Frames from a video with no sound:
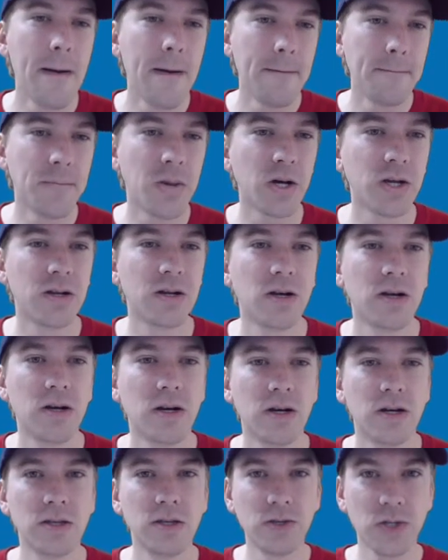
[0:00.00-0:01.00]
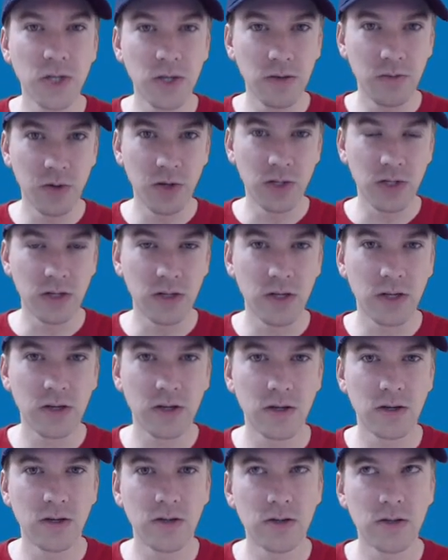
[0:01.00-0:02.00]
But I usually post a
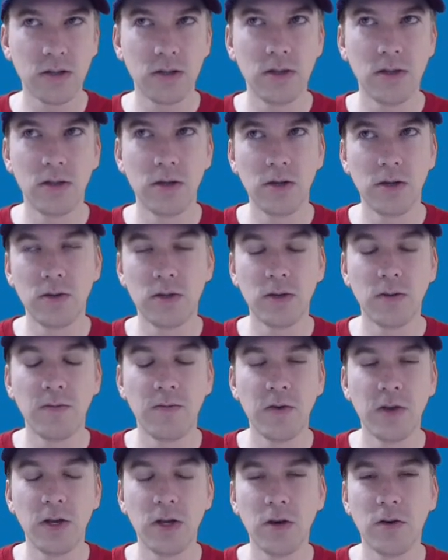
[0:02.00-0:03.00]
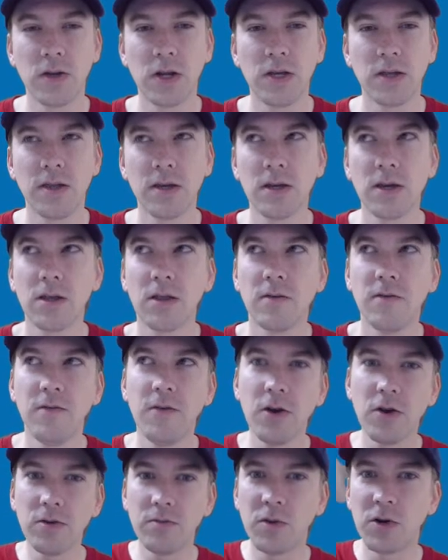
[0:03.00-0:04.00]
link on the YouTube video, and I think at the
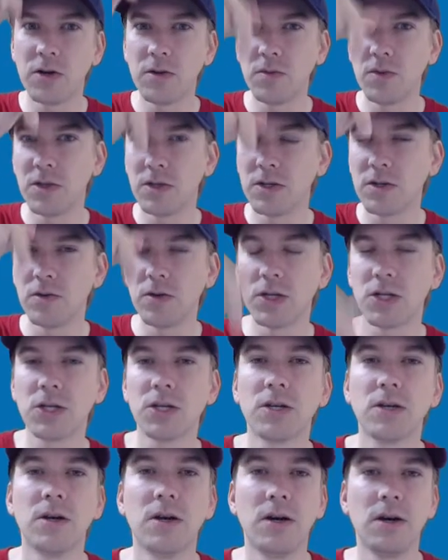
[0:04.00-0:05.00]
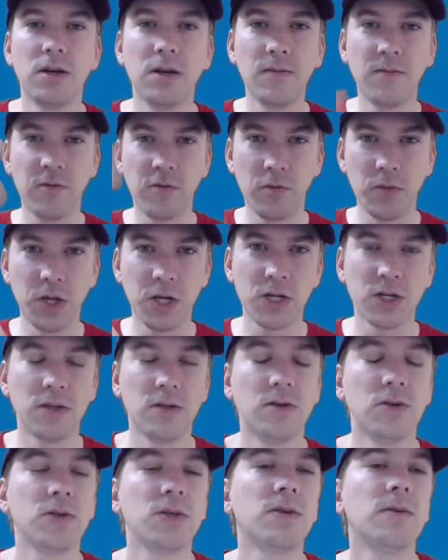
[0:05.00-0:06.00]
very bottom of the Twitch information,
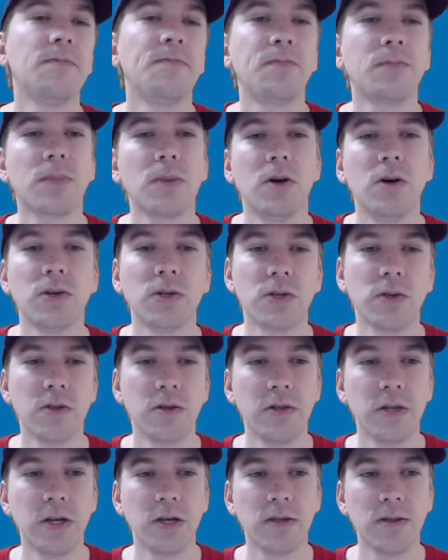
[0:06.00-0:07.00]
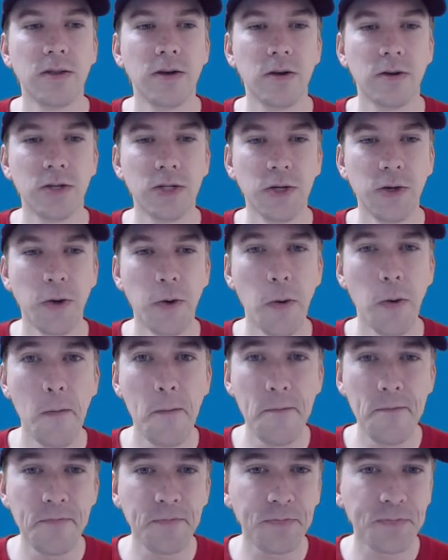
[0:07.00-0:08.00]
there's also the link there too.
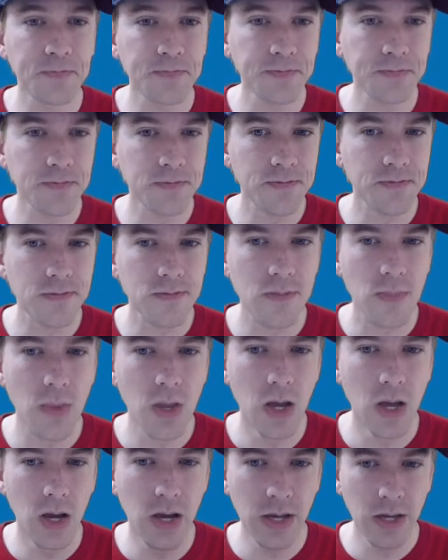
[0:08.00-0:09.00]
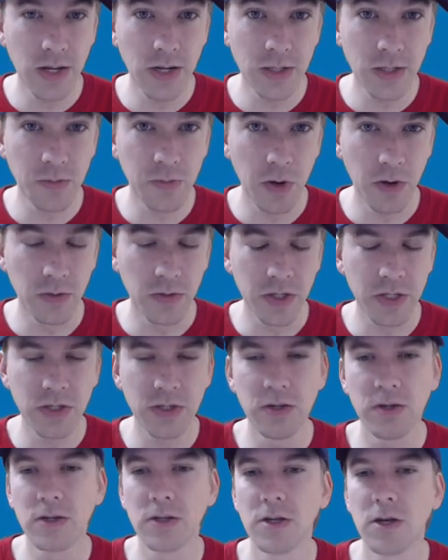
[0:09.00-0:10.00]
And it's public,
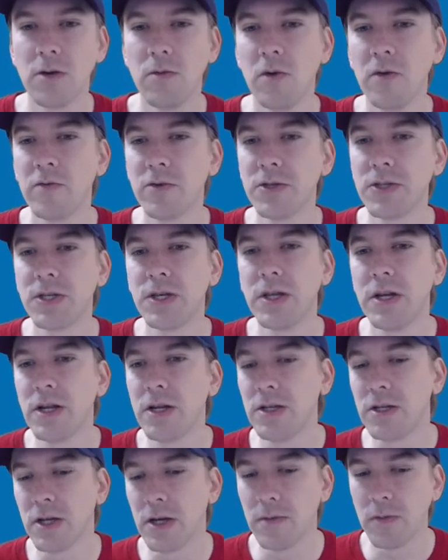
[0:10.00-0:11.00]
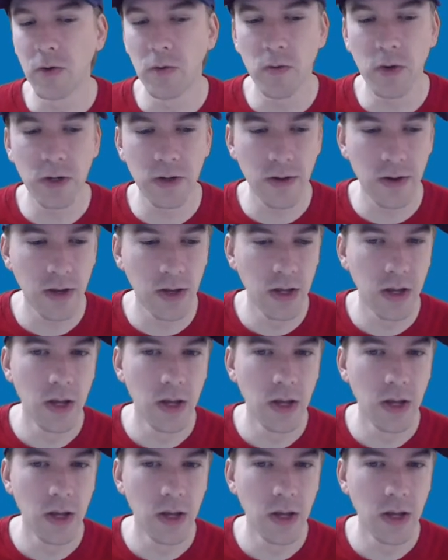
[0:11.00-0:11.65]
so you can come over and see it anytime you want.